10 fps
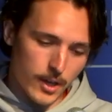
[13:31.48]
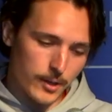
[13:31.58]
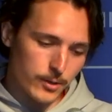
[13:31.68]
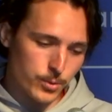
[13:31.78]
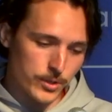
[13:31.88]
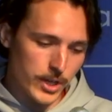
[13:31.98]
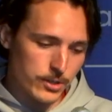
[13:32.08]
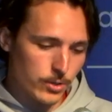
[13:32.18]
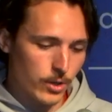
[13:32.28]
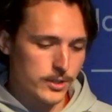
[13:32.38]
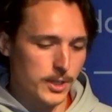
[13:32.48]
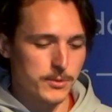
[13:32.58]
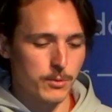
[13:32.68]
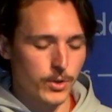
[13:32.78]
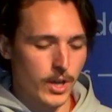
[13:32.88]
transaction concepts
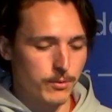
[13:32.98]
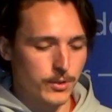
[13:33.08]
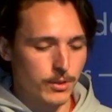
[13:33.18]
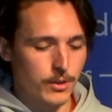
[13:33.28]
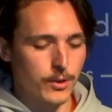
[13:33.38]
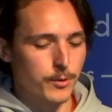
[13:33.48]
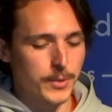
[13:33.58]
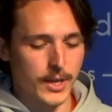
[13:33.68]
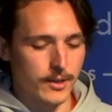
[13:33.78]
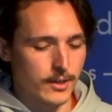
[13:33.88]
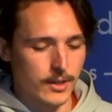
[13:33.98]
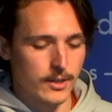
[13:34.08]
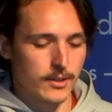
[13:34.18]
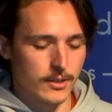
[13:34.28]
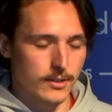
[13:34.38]
that we have on Ethereum, then
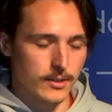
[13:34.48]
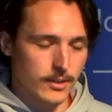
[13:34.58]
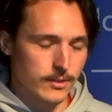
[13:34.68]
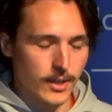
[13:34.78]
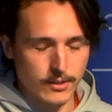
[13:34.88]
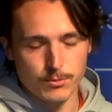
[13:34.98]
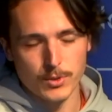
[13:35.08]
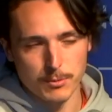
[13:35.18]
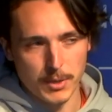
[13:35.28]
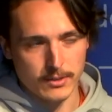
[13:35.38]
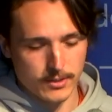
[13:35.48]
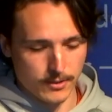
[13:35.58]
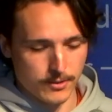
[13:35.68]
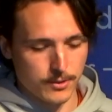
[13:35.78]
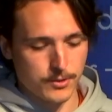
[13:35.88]
this doesn't really make
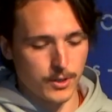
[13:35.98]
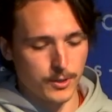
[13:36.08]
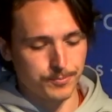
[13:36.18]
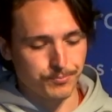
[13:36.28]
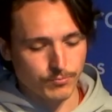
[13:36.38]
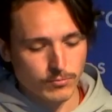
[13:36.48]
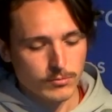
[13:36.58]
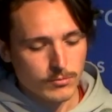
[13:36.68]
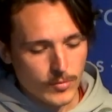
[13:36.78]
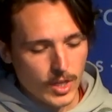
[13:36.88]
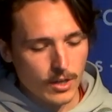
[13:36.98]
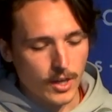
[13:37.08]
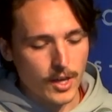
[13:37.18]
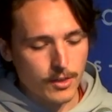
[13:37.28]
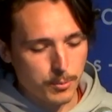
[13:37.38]
sense. So
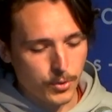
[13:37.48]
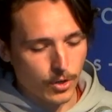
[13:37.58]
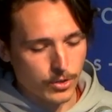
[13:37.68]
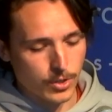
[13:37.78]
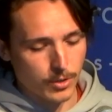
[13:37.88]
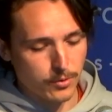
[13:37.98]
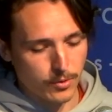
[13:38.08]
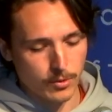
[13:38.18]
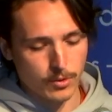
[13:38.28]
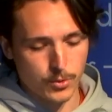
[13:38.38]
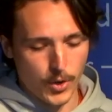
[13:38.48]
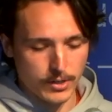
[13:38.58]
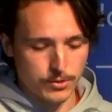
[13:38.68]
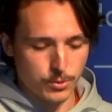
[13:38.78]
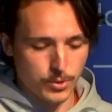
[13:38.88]
another approach of trying
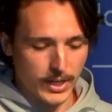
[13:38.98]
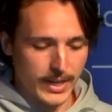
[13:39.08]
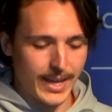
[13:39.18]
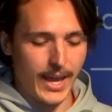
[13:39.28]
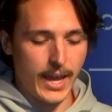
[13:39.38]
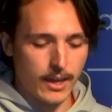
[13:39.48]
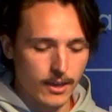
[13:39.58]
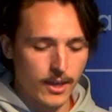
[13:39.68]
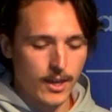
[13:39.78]
to kind of like hack